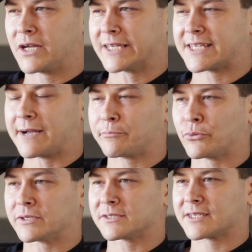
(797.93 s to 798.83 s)
At that
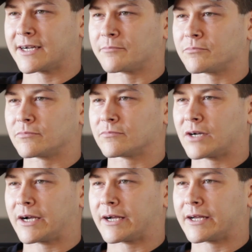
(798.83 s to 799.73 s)
point in time,
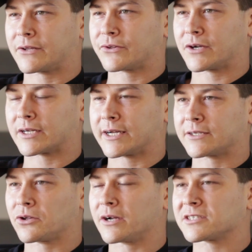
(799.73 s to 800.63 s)
I thought
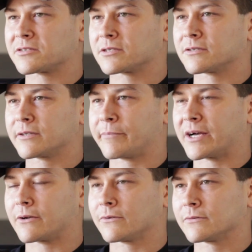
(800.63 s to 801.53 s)
I'd lost the
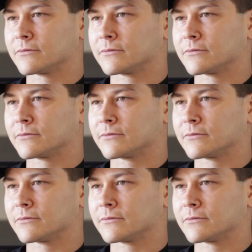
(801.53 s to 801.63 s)
battle.